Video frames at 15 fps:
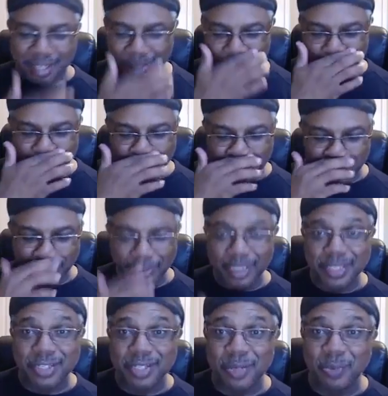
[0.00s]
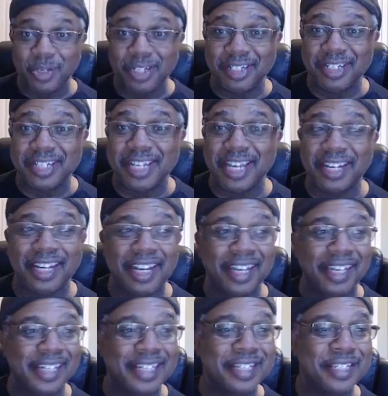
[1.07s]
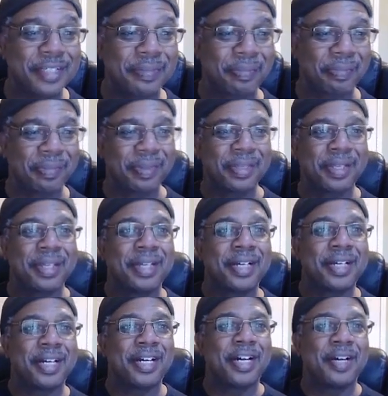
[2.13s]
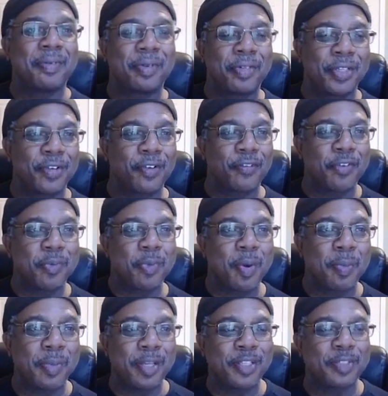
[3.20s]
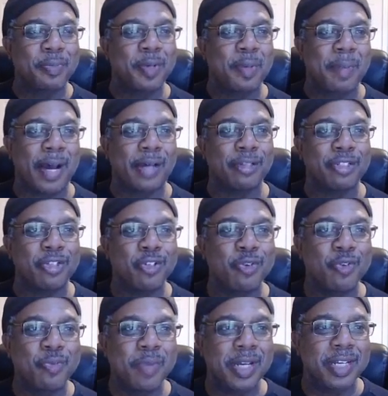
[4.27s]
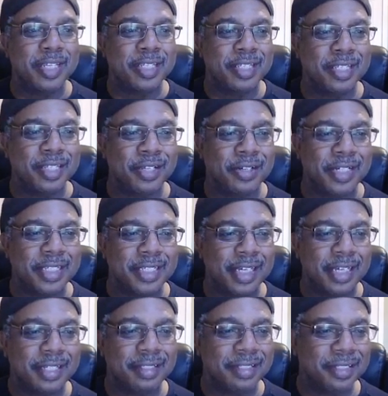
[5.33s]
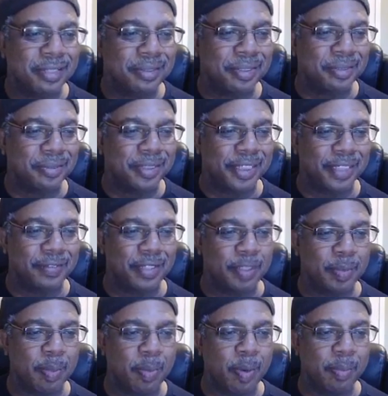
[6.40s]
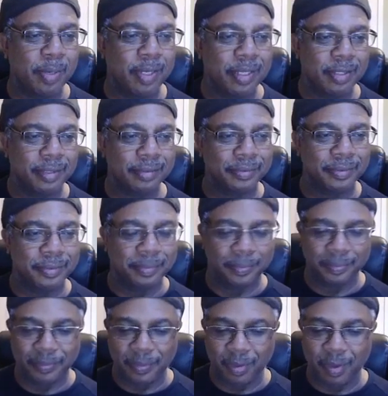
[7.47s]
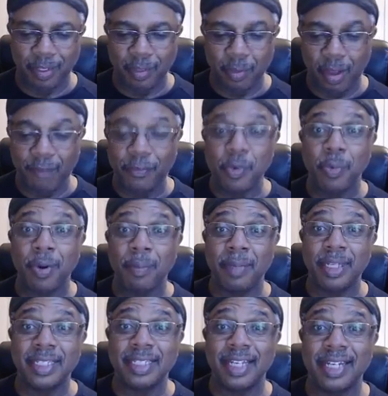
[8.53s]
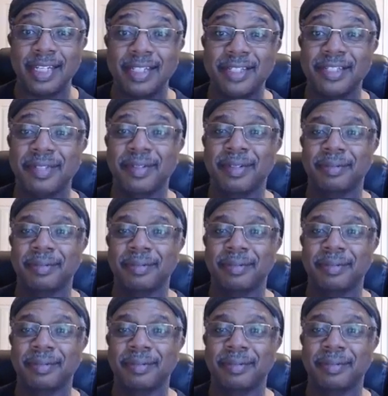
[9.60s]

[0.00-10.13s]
I'm being somewhat entertaining, I guess. We're gonna give it a few more minutes. It's been about 2 minutes and 30 seconds, so we'll give it a little bit more minute. A few more minutes, that is.